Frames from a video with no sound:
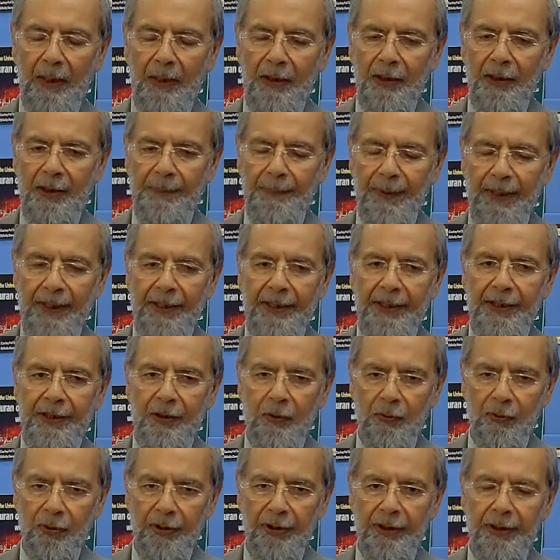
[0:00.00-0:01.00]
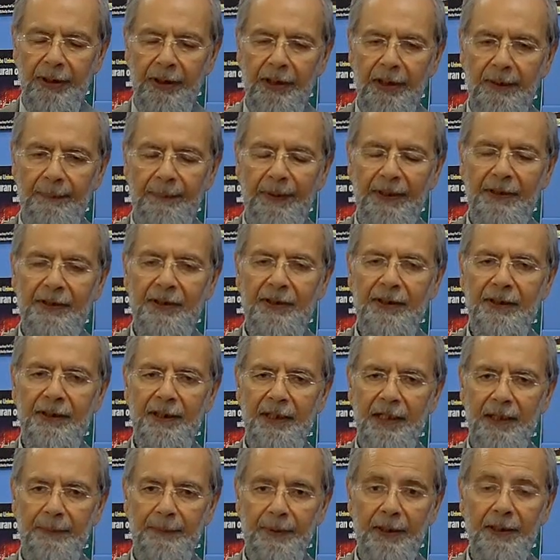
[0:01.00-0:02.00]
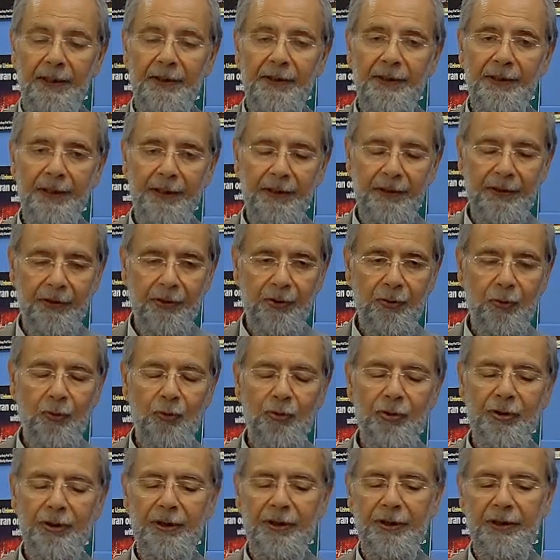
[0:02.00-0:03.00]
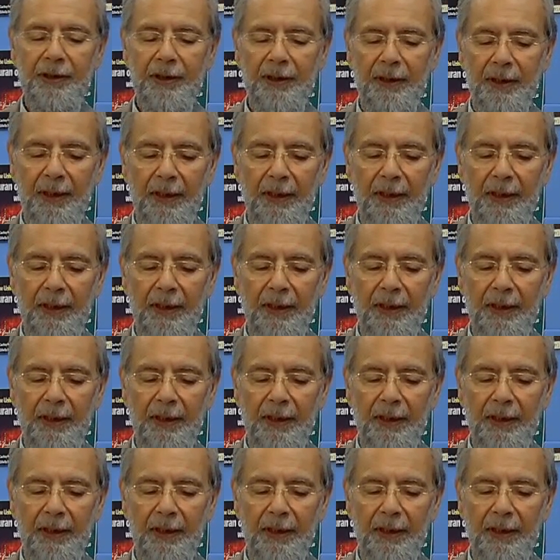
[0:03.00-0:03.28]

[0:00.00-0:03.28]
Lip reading: depending on their capacity and ability and resources,